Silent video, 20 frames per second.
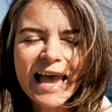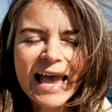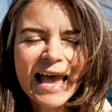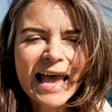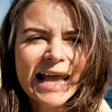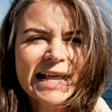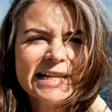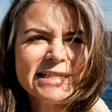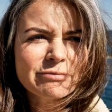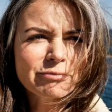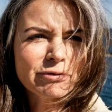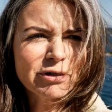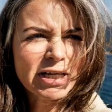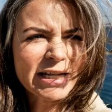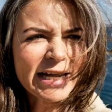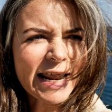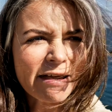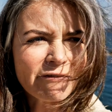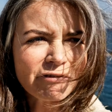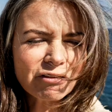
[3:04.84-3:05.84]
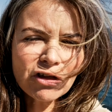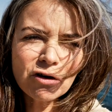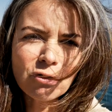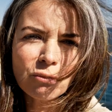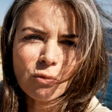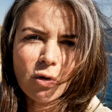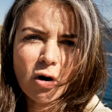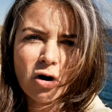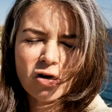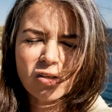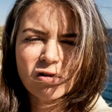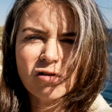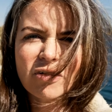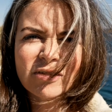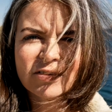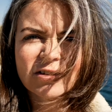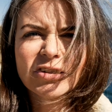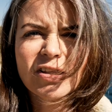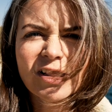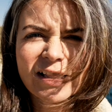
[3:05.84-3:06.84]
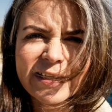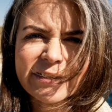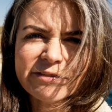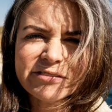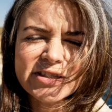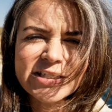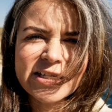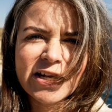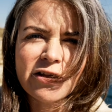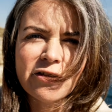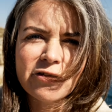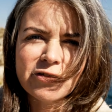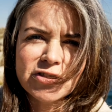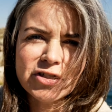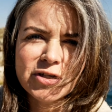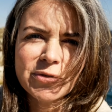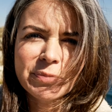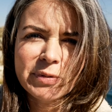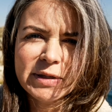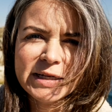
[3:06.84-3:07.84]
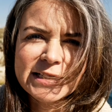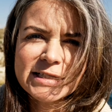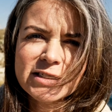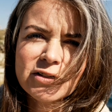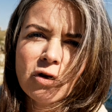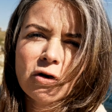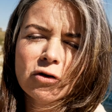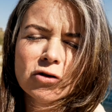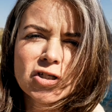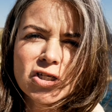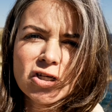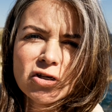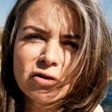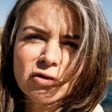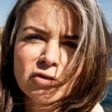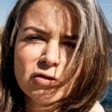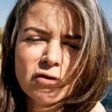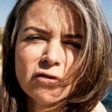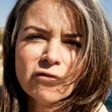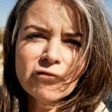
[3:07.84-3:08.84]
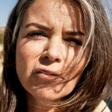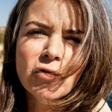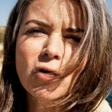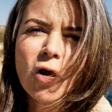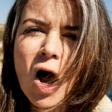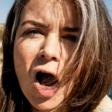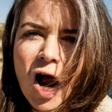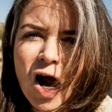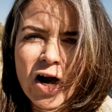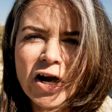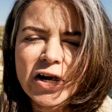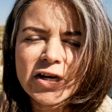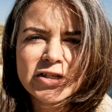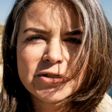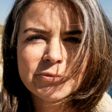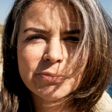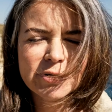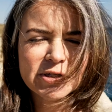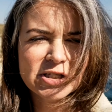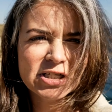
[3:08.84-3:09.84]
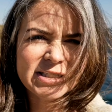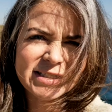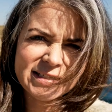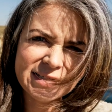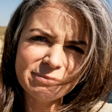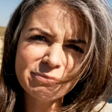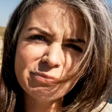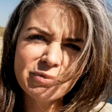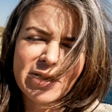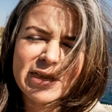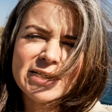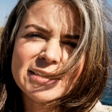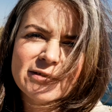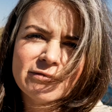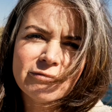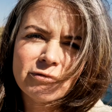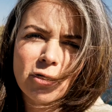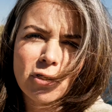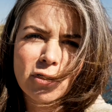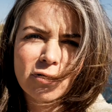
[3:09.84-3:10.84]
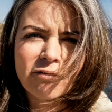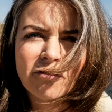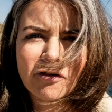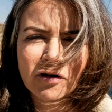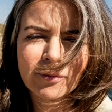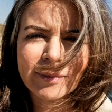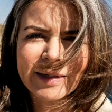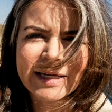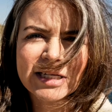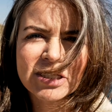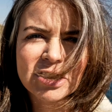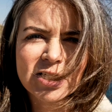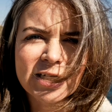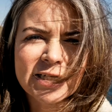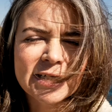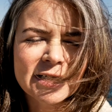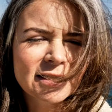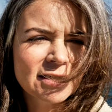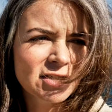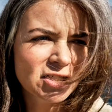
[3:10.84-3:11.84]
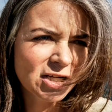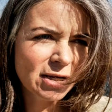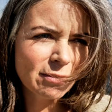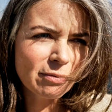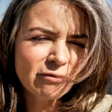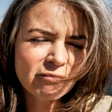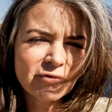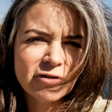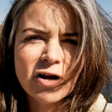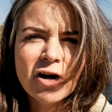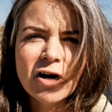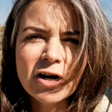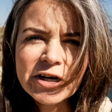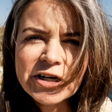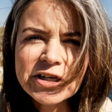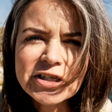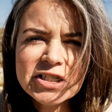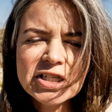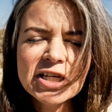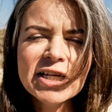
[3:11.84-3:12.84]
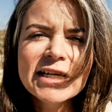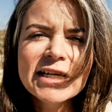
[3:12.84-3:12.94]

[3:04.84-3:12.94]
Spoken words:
And we're going to have a little walk along the cliffs now to a place called Tyulenovo Arch, which is an impressive rock formation in the shape of an arch.